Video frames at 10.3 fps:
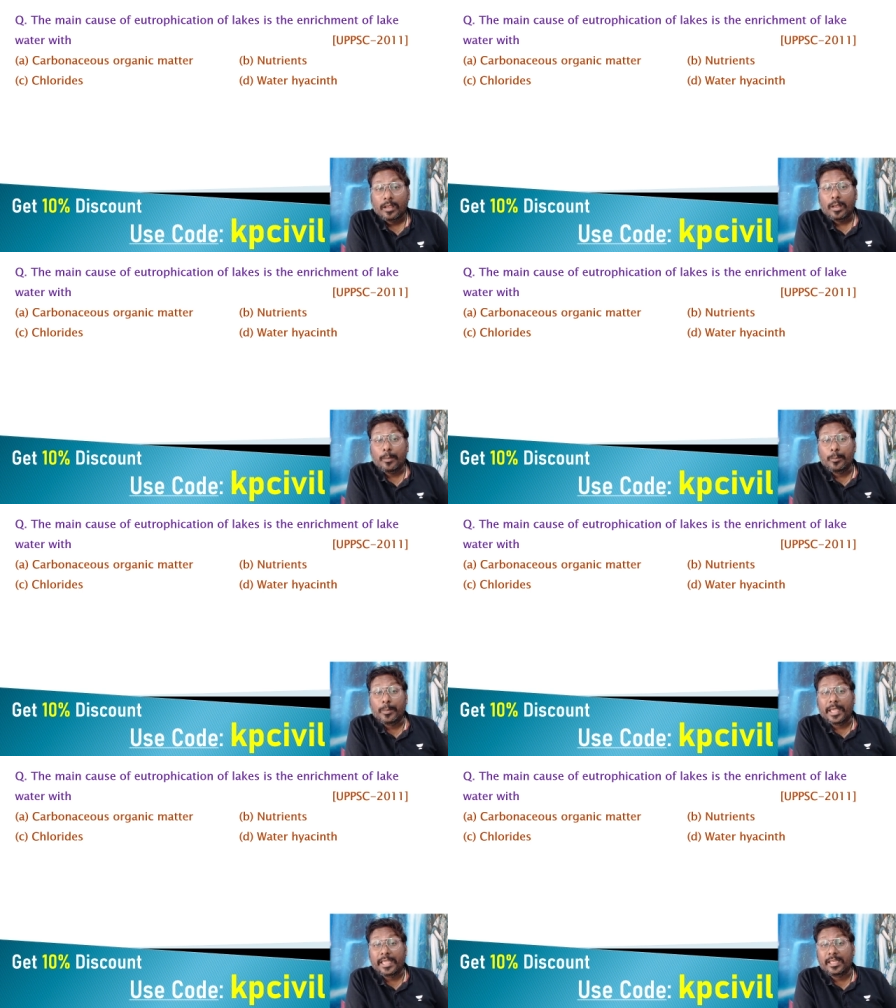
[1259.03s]

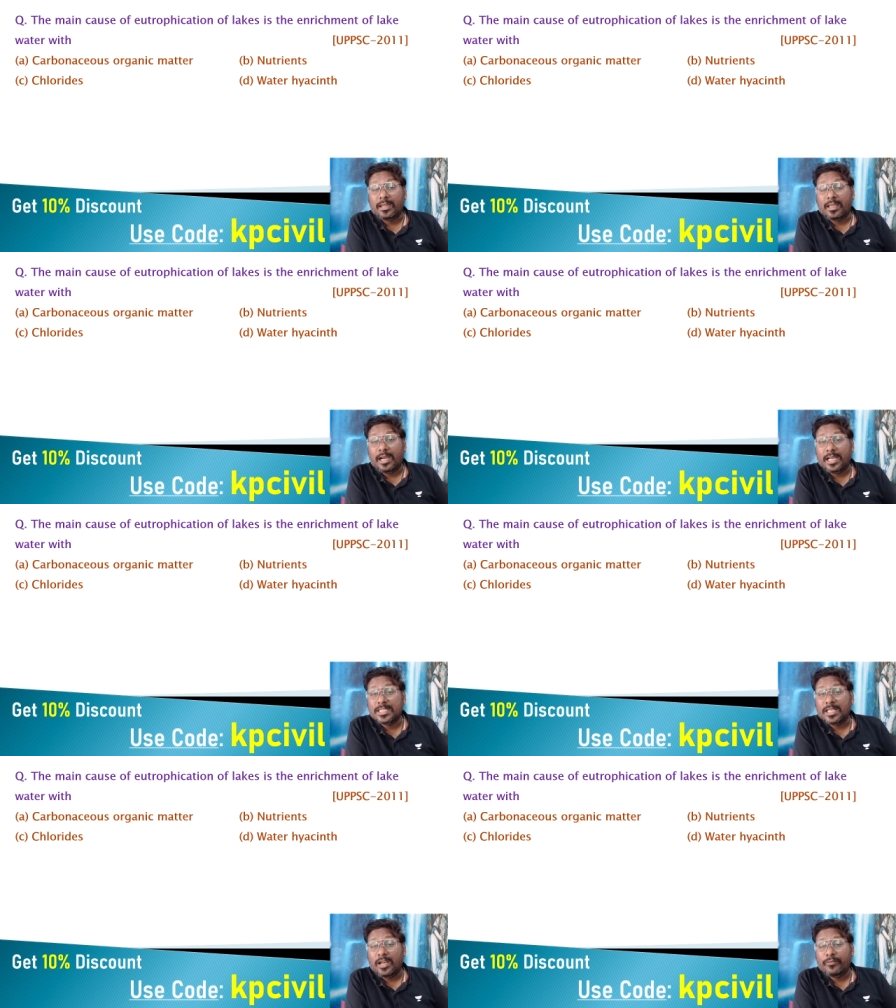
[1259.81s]
Main cause
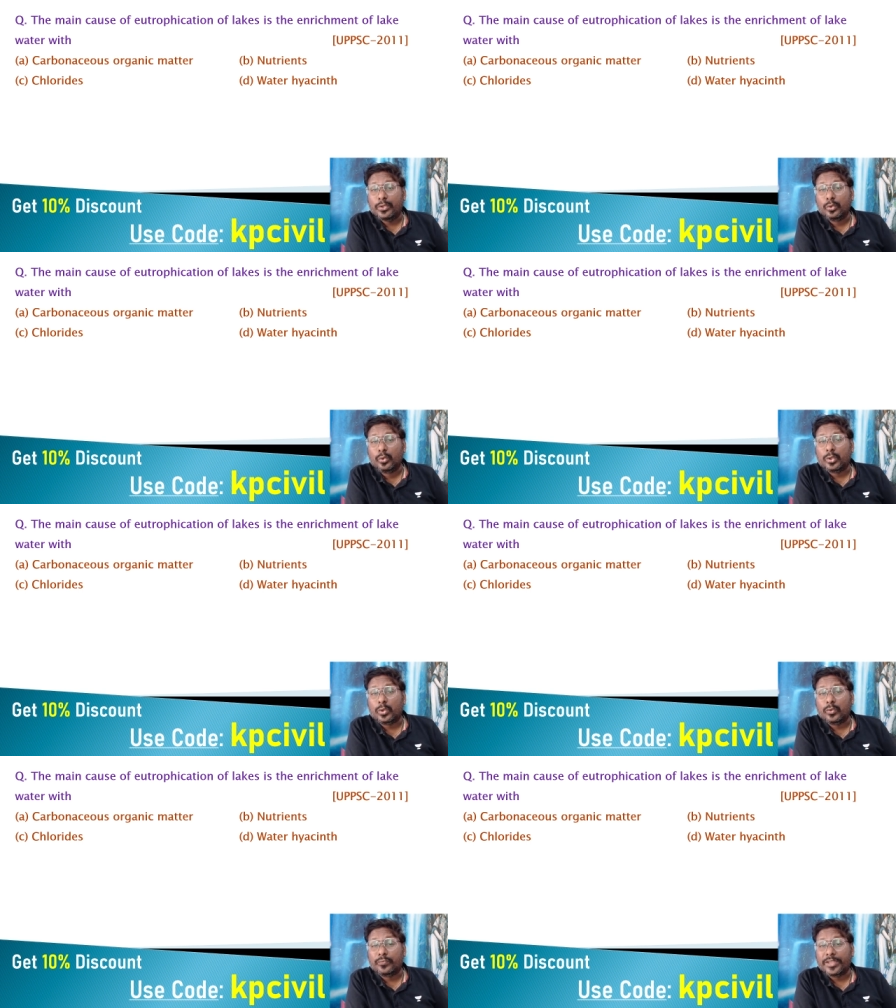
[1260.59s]
of
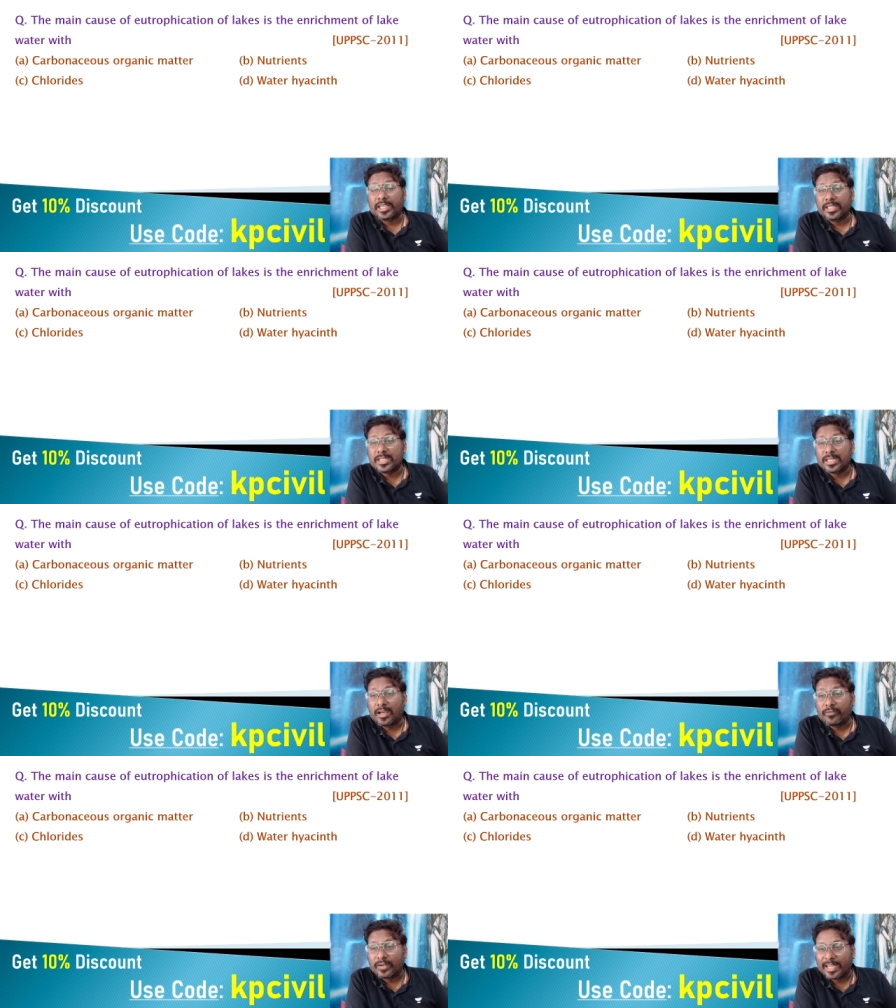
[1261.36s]
eutrophication
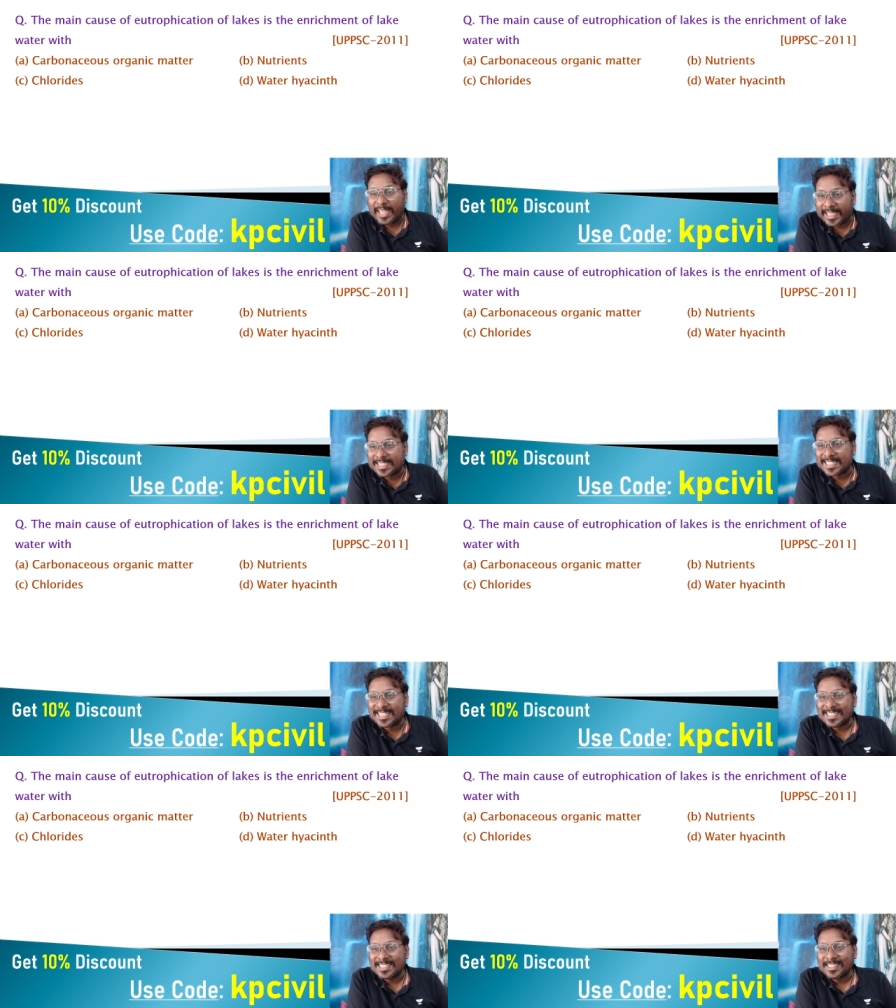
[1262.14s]
of
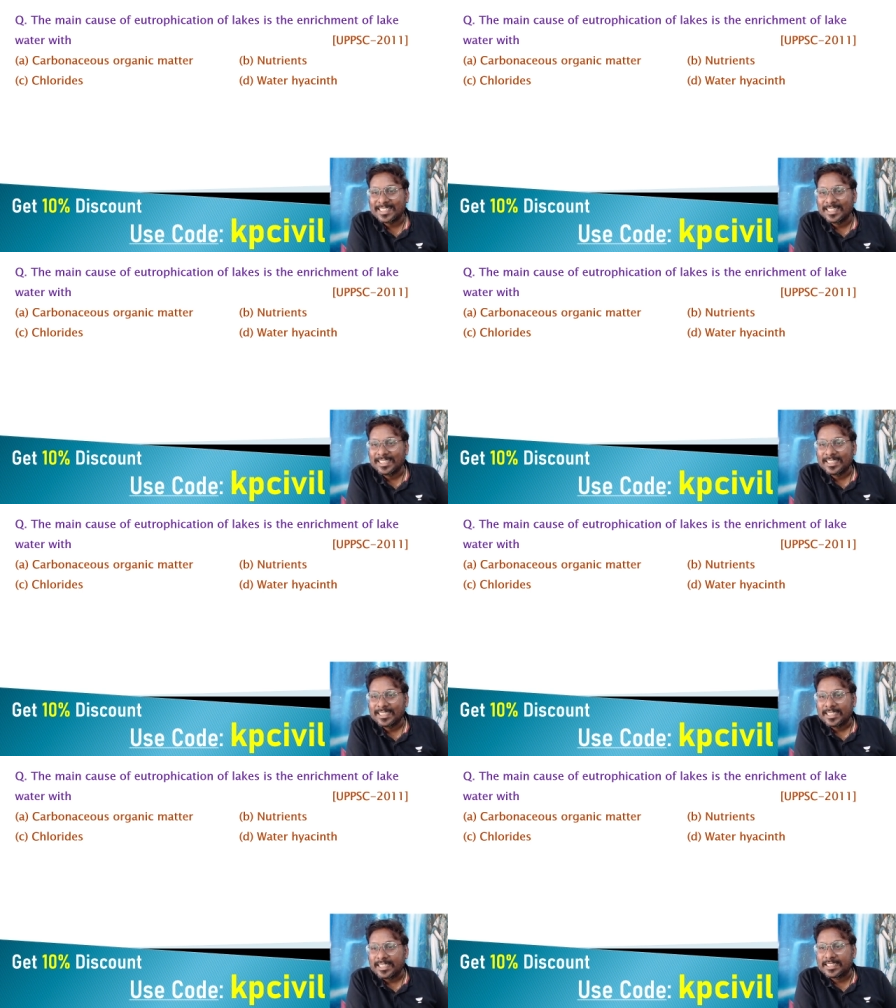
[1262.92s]
lakes
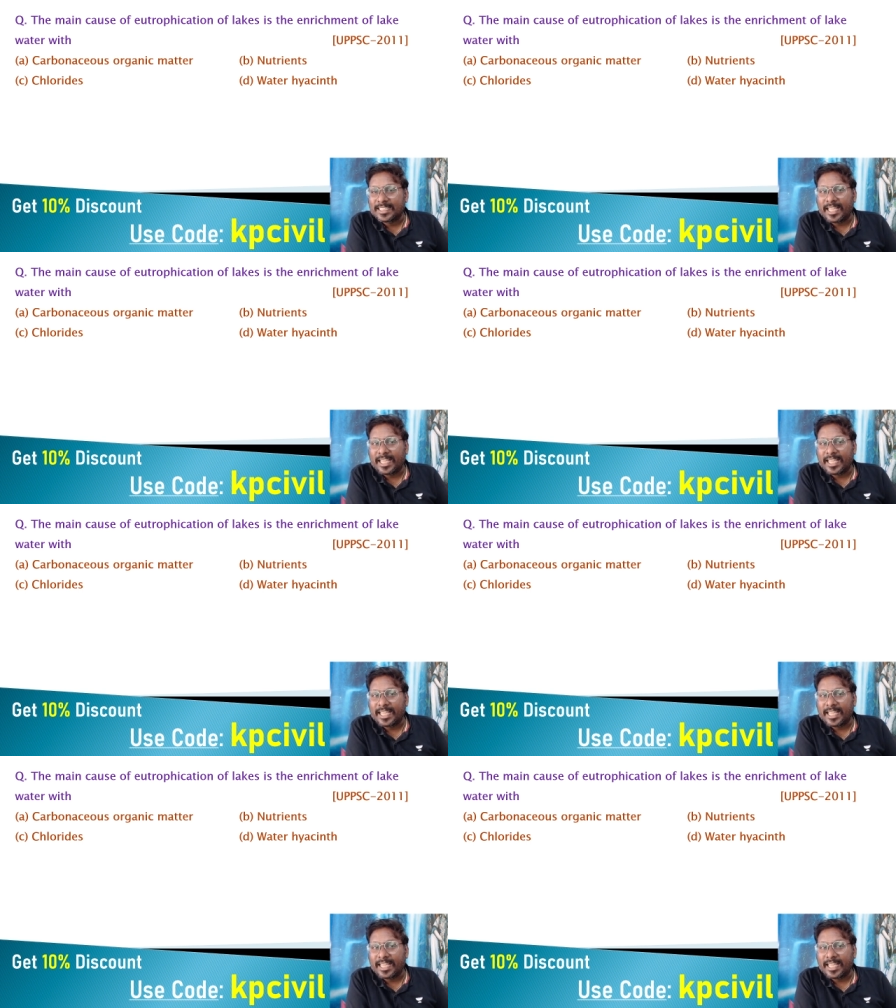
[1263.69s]
is the